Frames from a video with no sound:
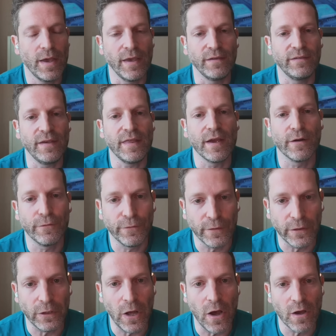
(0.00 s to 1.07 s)
is he there for
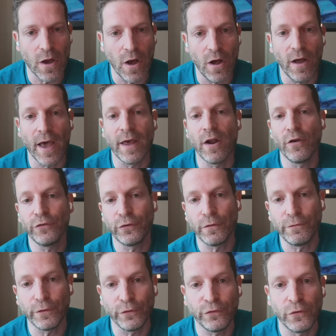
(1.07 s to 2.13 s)
the long haul? And also,
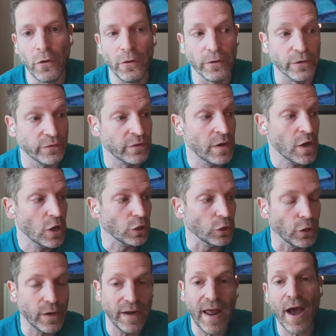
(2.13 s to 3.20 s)
if you're Stolarz,
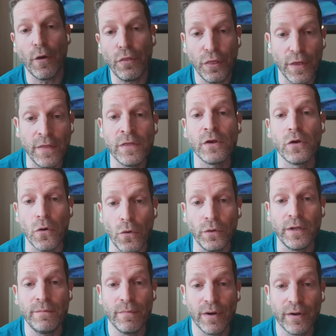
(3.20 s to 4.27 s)
look at how thin the
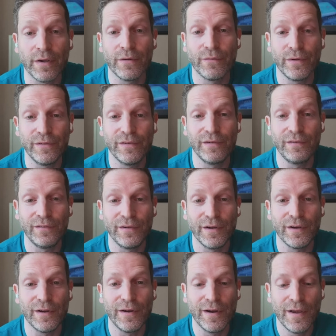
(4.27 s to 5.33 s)
goalie market was this
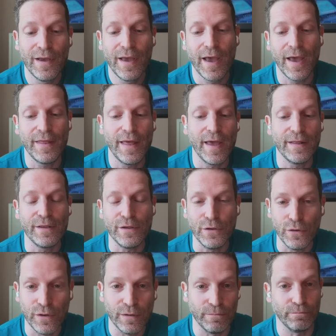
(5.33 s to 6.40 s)
year. And then
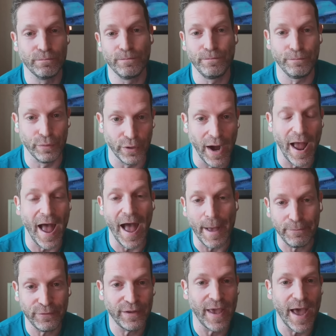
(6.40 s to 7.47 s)
you could
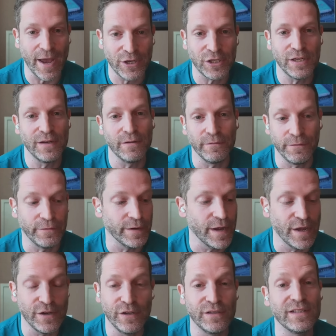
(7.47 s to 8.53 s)
perhaps cash in on free
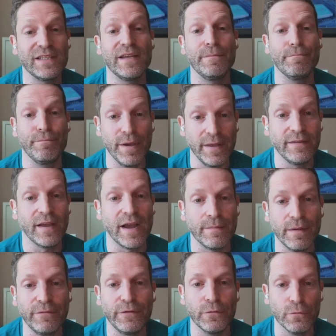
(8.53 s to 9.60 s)
agency big
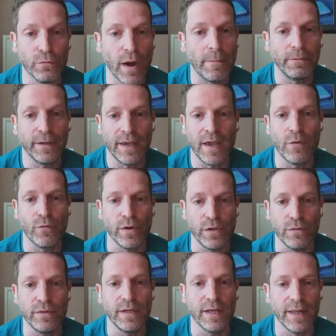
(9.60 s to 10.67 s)
time if you replicate what
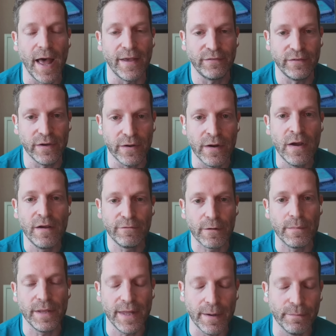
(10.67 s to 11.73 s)
you did last year
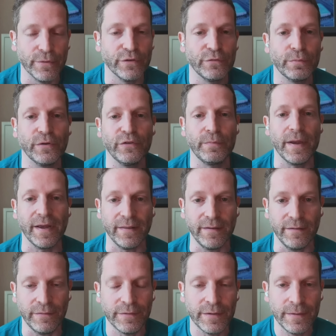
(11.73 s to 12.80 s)
from a numbers
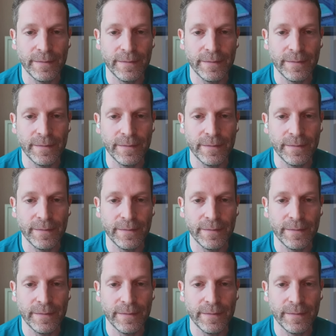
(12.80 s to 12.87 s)
perspective.